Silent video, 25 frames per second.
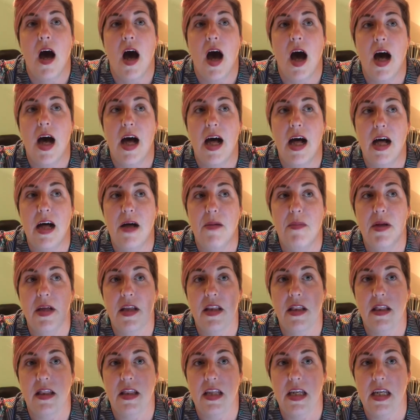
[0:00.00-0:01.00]

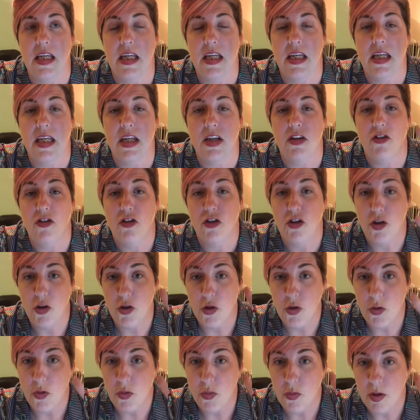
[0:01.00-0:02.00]
The
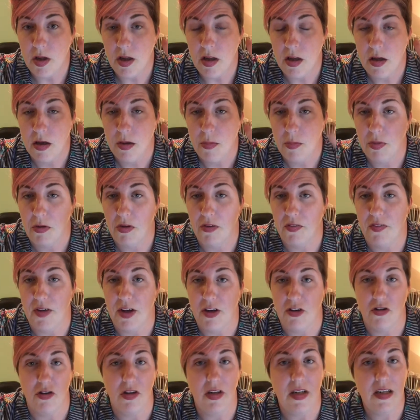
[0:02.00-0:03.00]
2
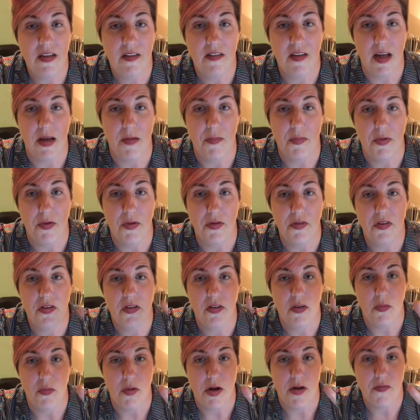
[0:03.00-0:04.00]
professional examples,
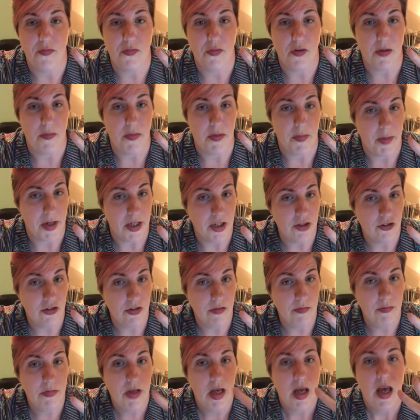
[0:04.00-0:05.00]
the one from The
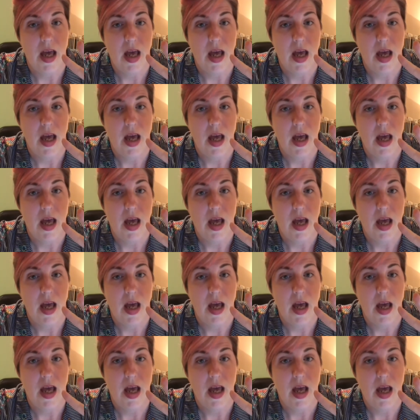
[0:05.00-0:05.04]
Martian